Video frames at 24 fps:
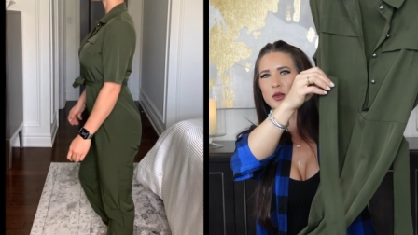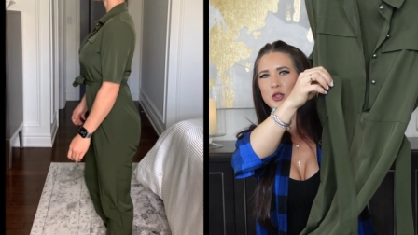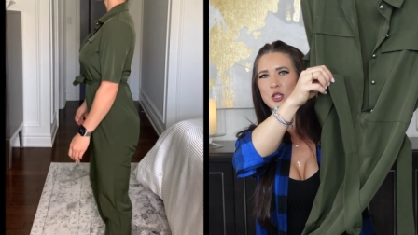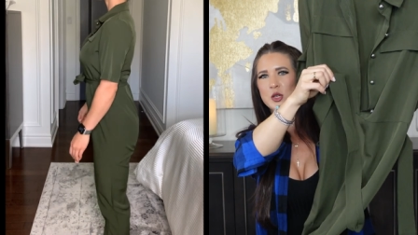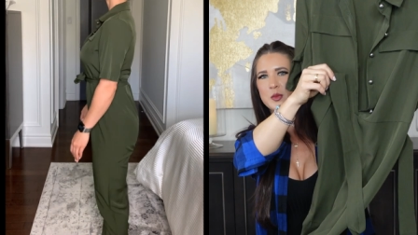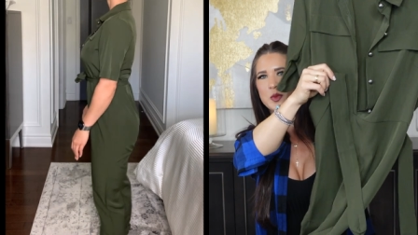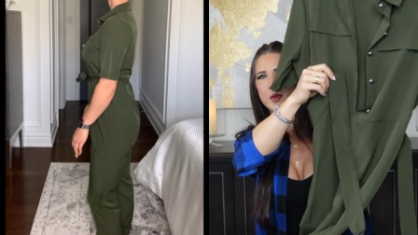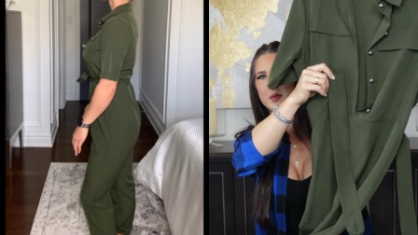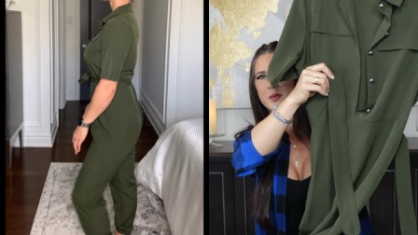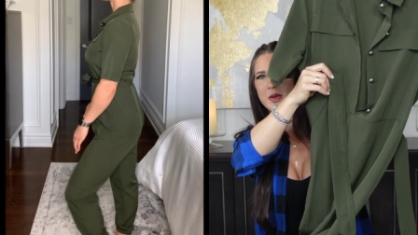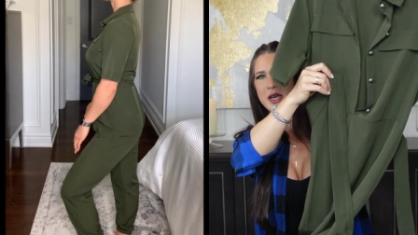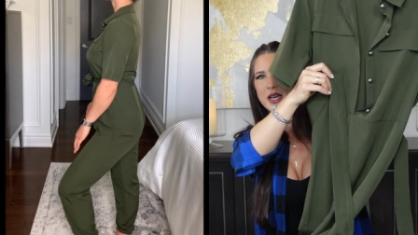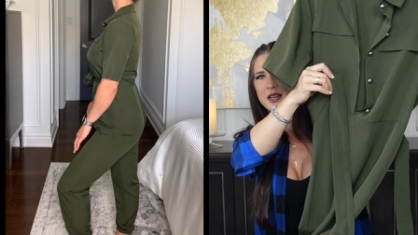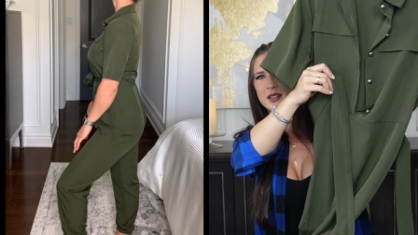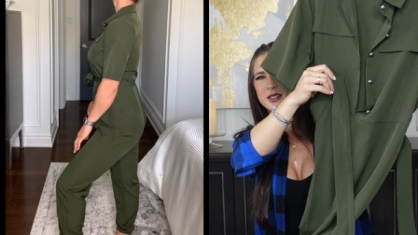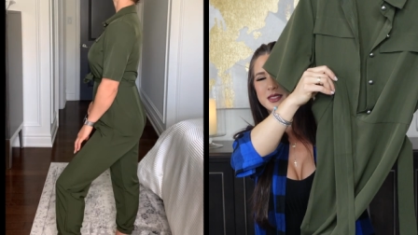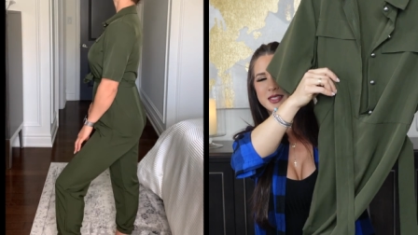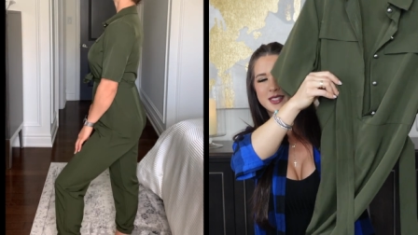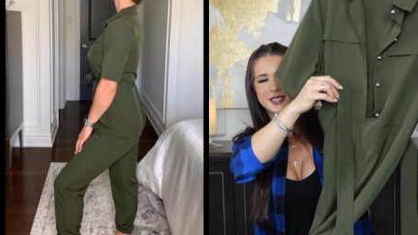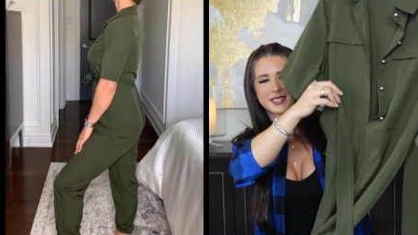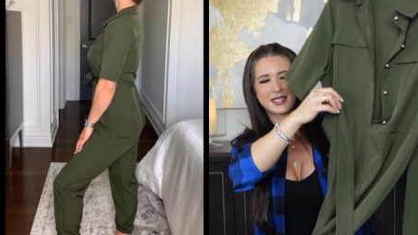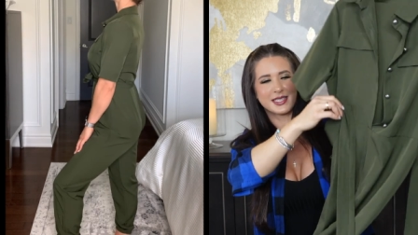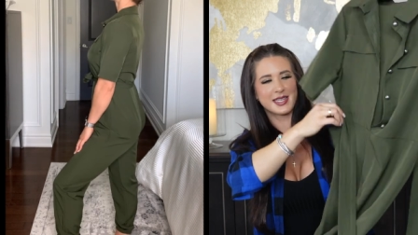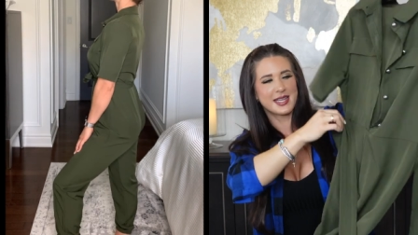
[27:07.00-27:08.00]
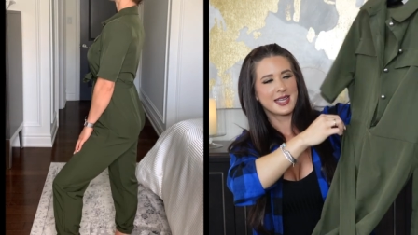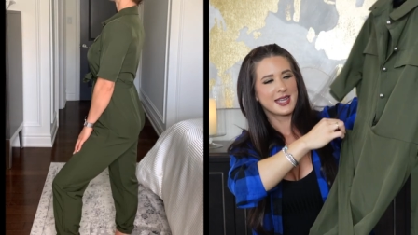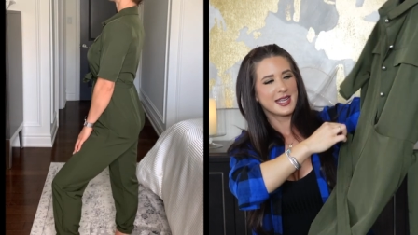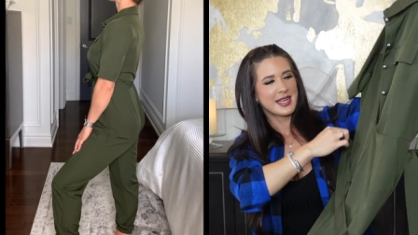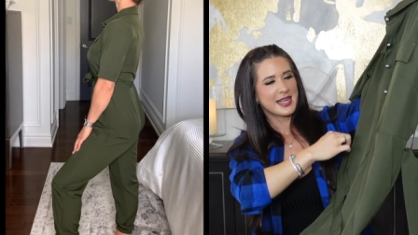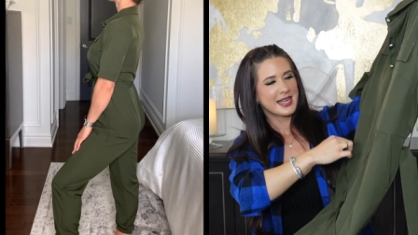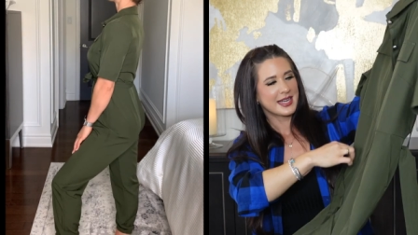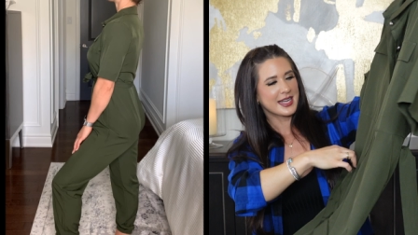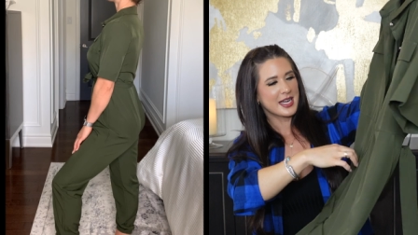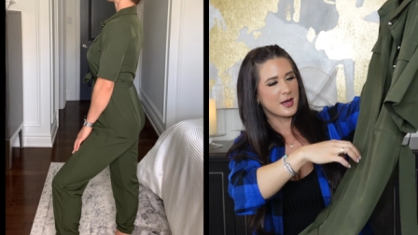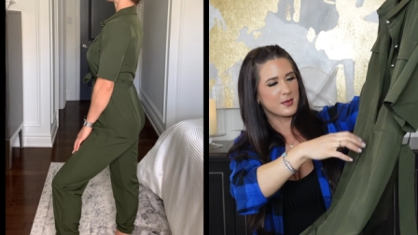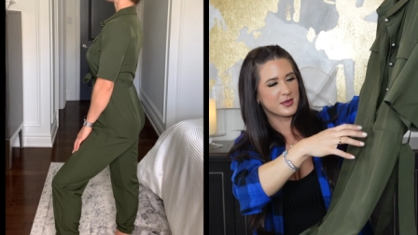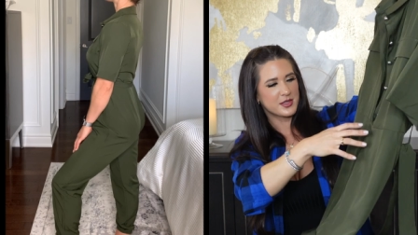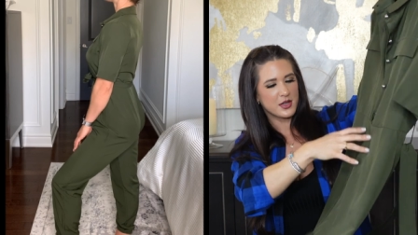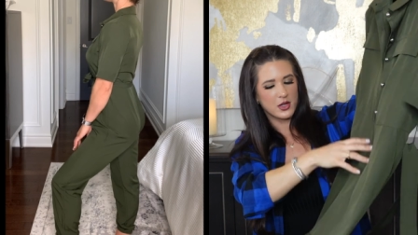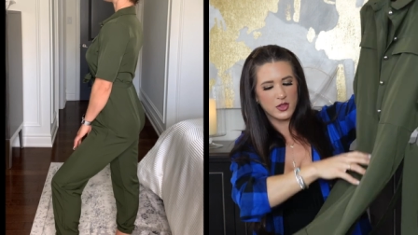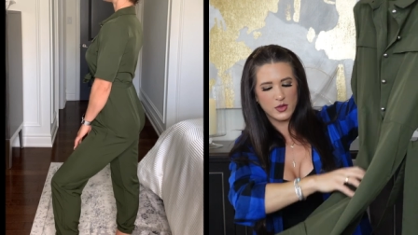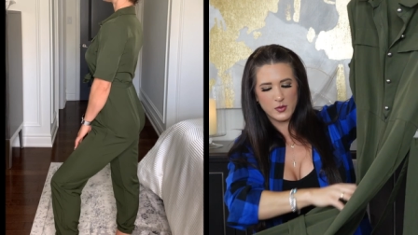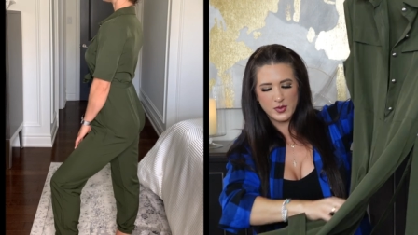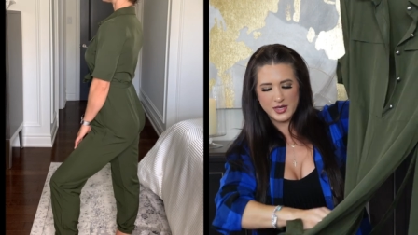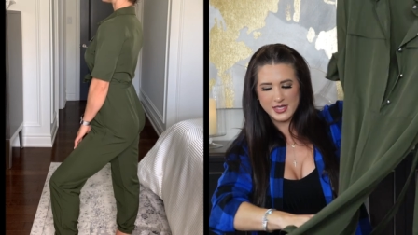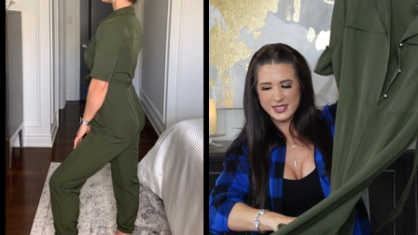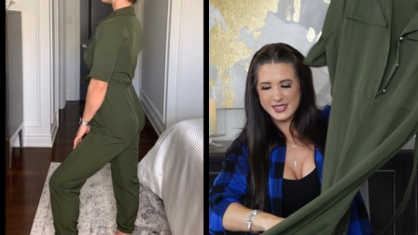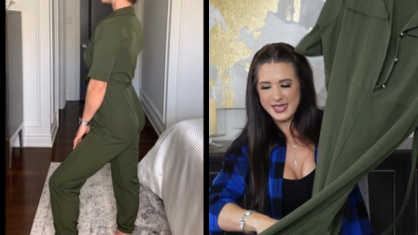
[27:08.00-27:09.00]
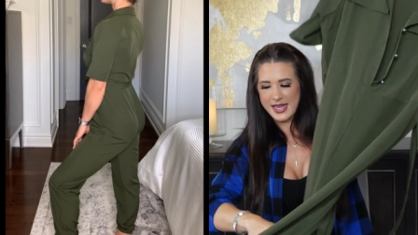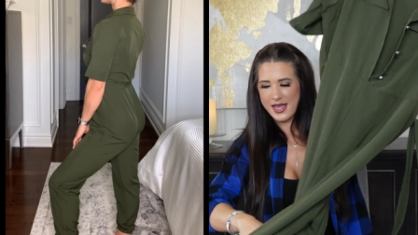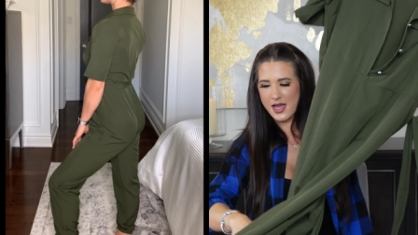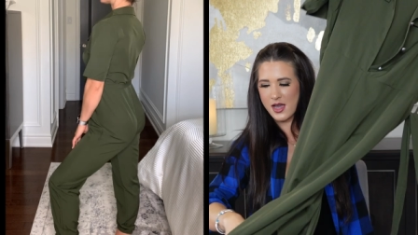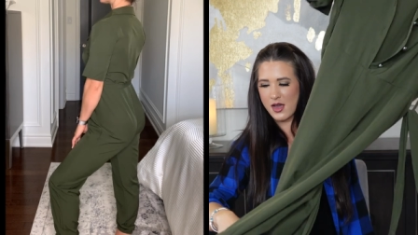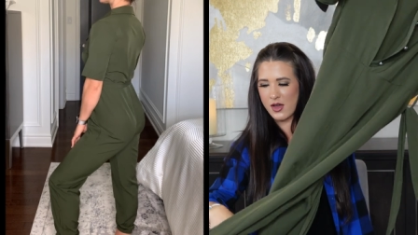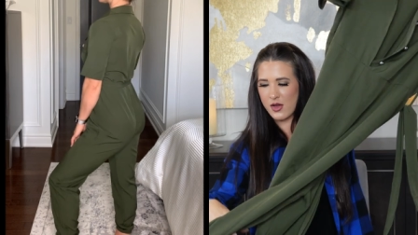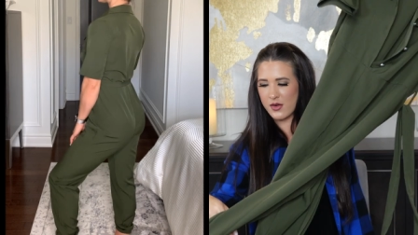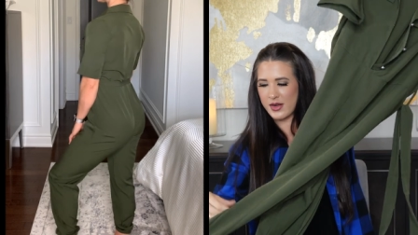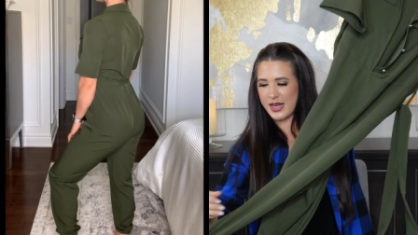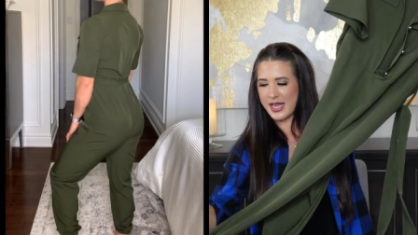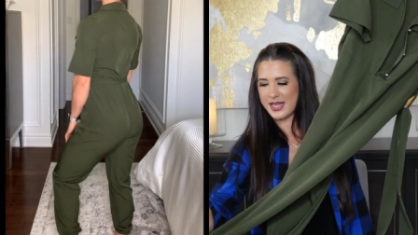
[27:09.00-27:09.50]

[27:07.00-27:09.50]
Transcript: loop belt comes all the way down,